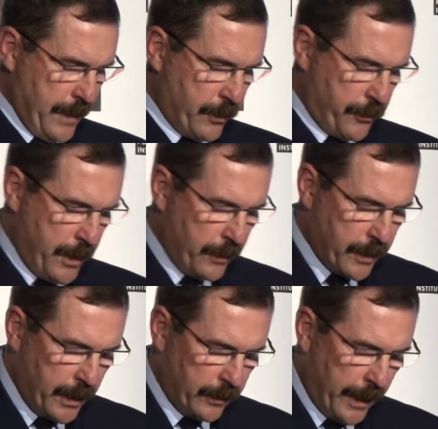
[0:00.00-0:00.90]
And to
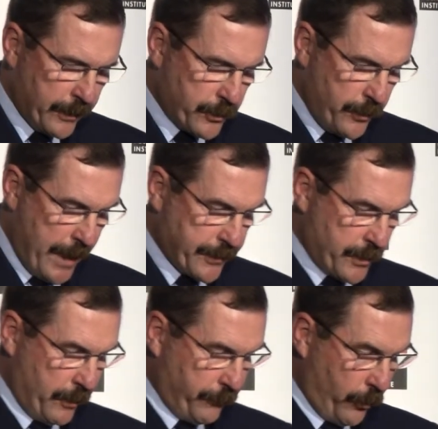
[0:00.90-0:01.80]
think that in late
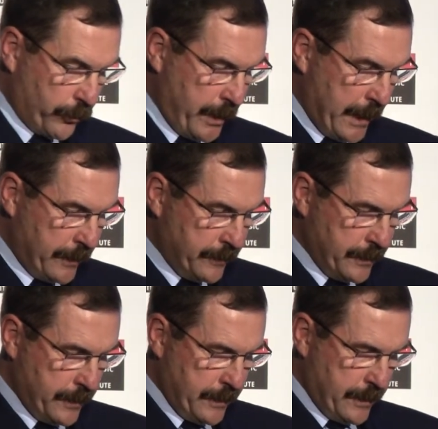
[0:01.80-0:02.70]

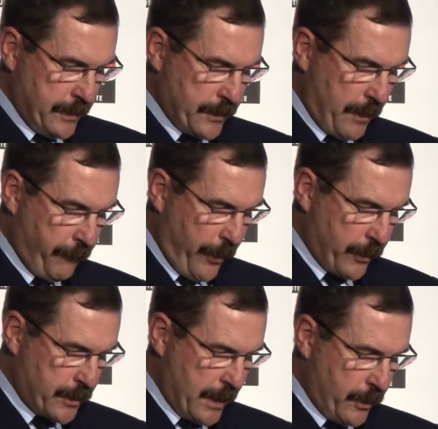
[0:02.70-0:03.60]
2014, some
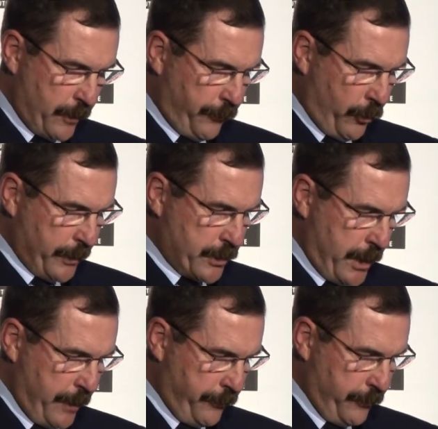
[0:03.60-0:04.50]
folks said to the former
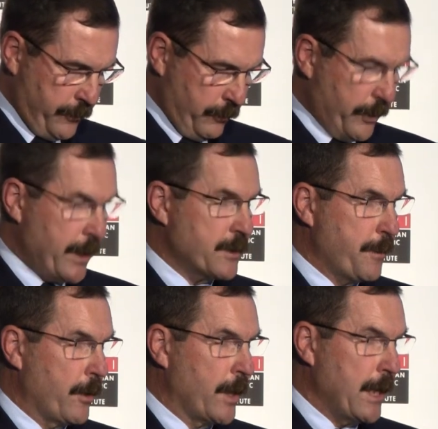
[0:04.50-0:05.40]
chief, when he
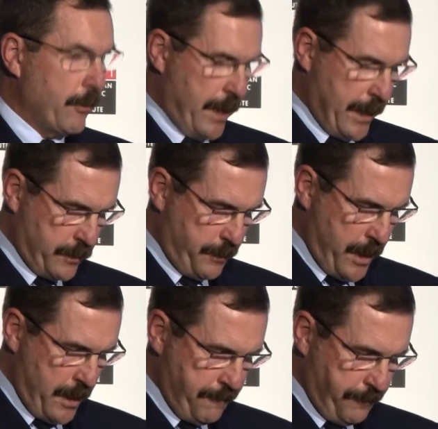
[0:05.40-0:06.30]
spoke here at
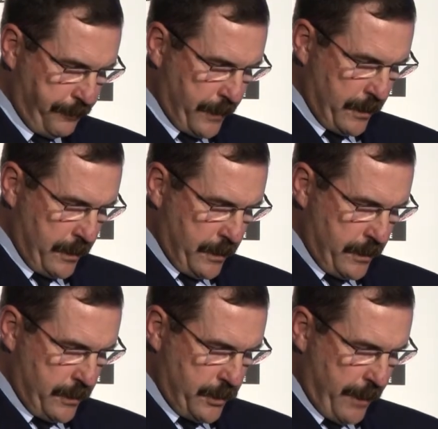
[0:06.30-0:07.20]
ASPI,
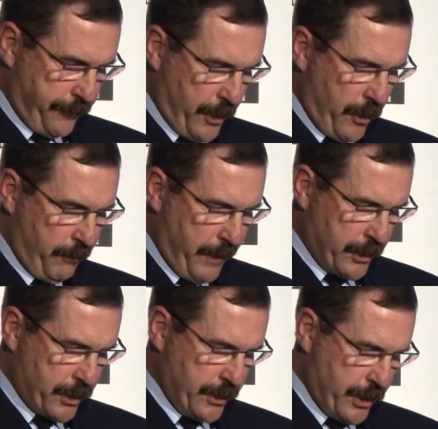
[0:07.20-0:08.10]
"Jeff, don't
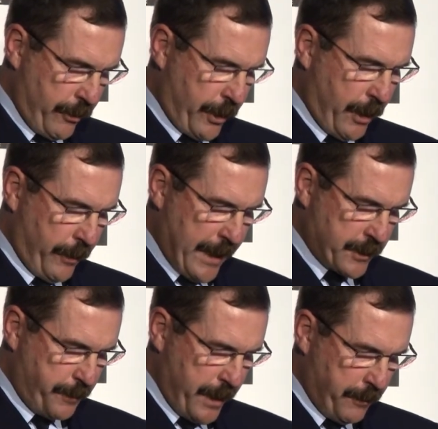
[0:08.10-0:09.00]
mention Jericho at
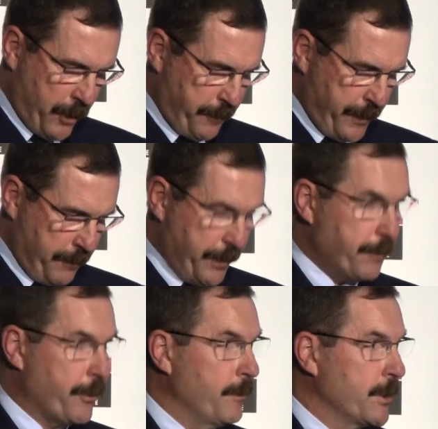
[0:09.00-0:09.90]
ASPI, it might be a
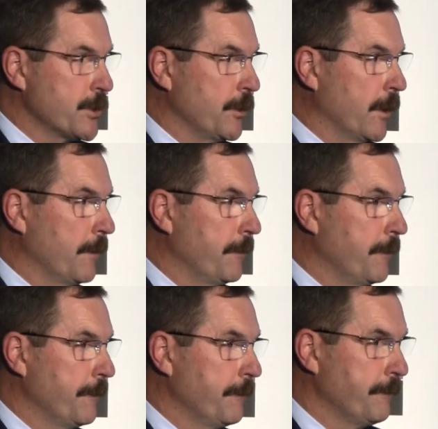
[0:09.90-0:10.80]
bit premature."
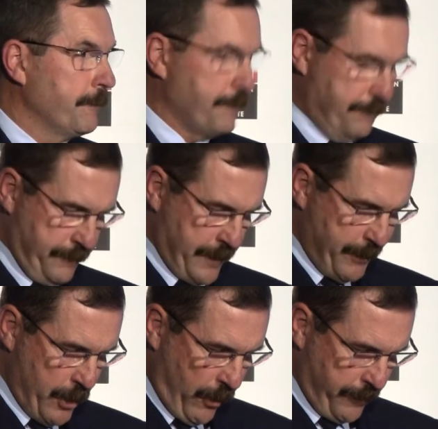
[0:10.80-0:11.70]

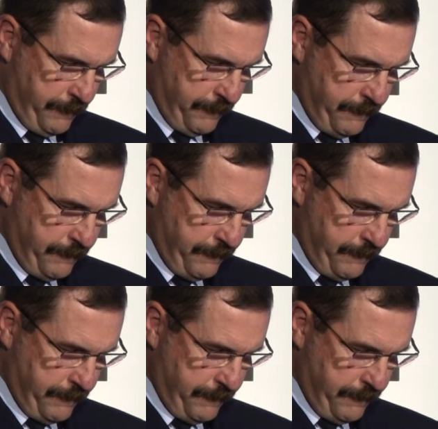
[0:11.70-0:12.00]
Maybe not.